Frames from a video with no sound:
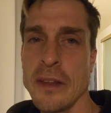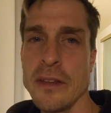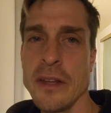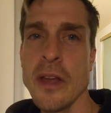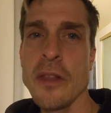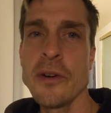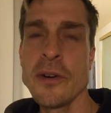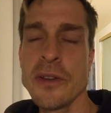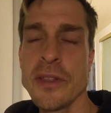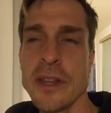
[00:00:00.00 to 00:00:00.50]

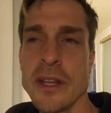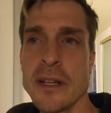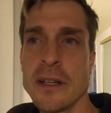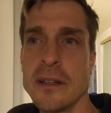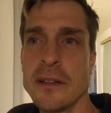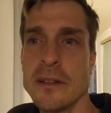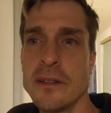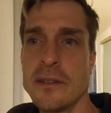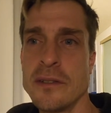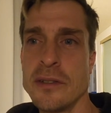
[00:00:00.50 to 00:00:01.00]
the other
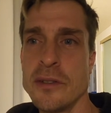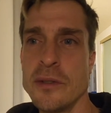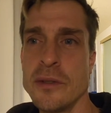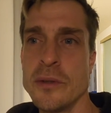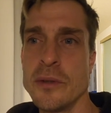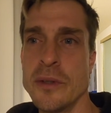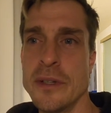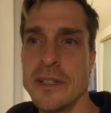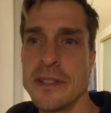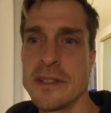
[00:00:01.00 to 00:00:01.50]
thing
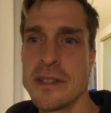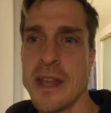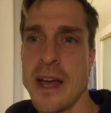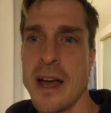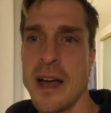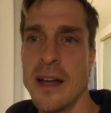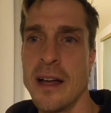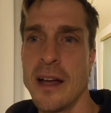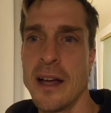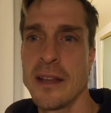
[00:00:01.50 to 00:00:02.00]
too is
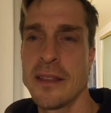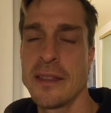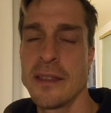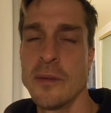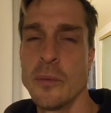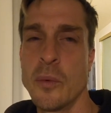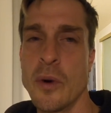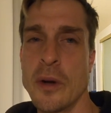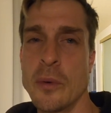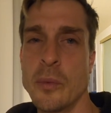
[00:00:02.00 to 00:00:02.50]
that I,
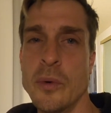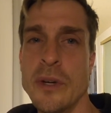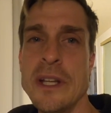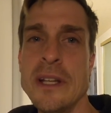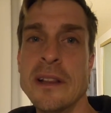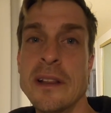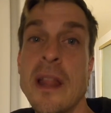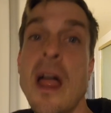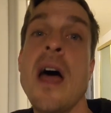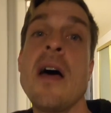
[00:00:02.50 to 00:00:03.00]
when
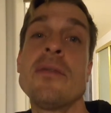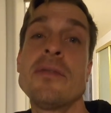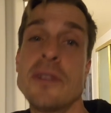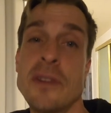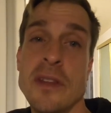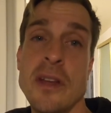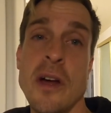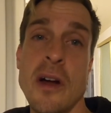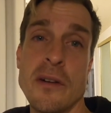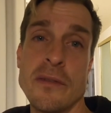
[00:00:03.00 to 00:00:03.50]
we left
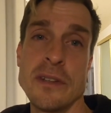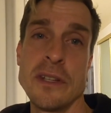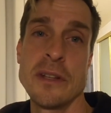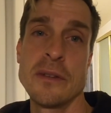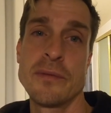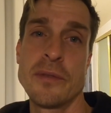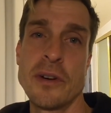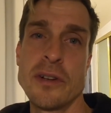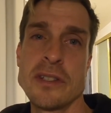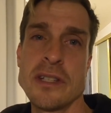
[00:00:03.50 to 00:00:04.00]
the RV
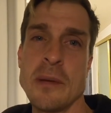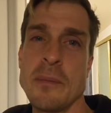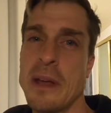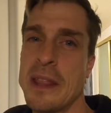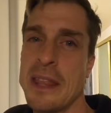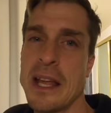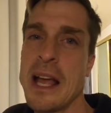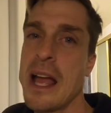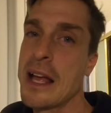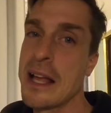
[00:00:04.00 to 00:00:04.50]
the first time,
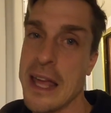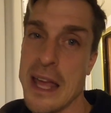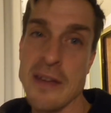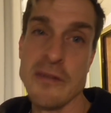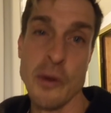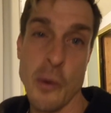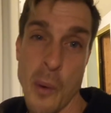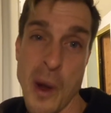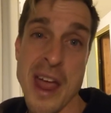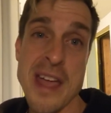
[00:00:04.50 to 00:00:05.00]
I think I
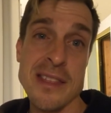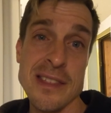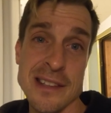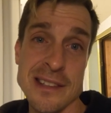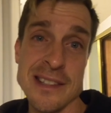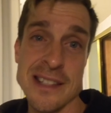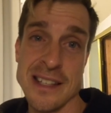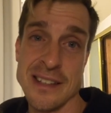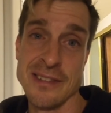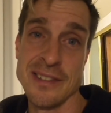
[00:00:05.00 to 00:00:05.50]
gave away the
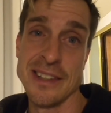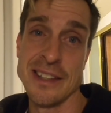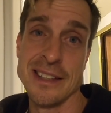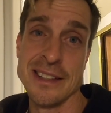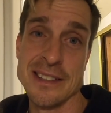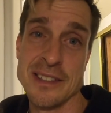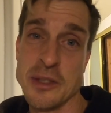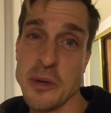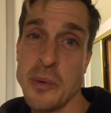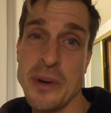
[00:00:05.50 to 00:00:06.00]

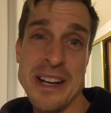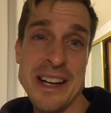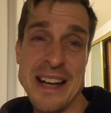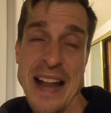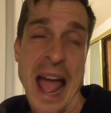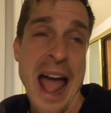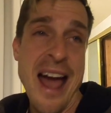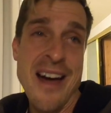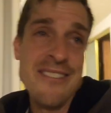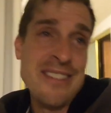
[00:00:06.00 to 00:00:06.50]
TV, and so we
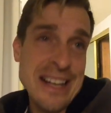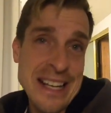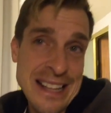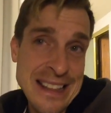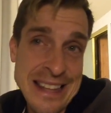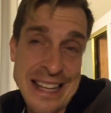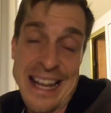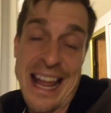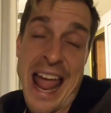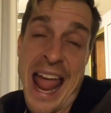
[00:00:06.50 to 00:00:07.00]
didn't have
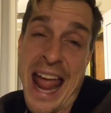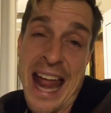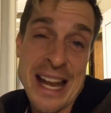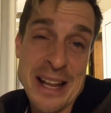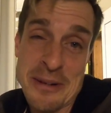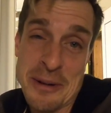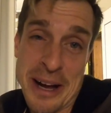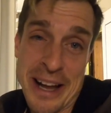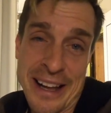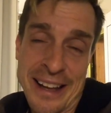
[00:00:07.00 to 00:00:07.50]
anything
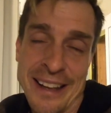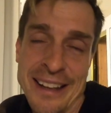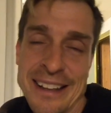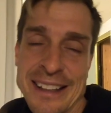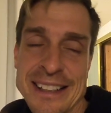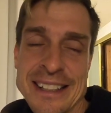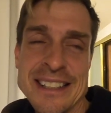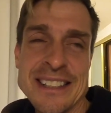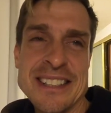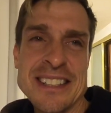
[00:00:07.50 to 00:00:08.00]
anyway.
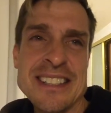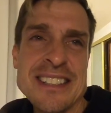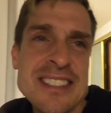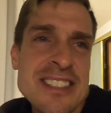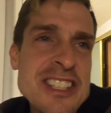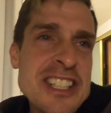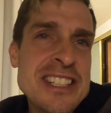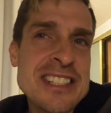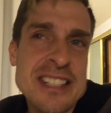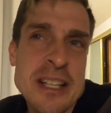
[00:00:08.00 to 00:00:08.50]
So this
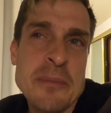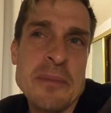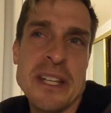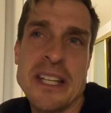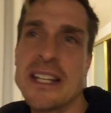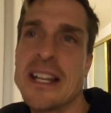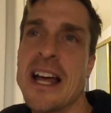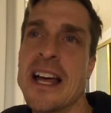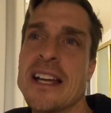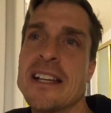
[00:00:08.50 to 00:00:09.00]
is just
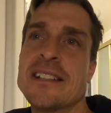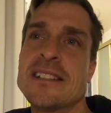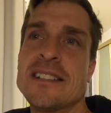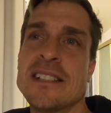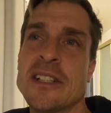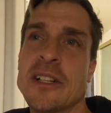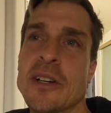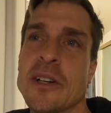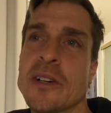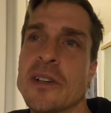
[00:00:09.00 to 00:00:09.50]
something nice,
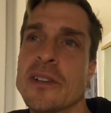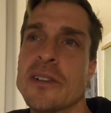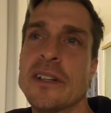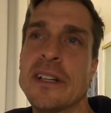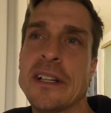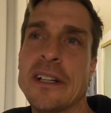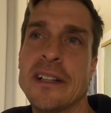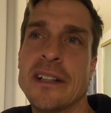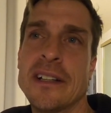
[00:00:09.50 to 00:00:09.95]
you know,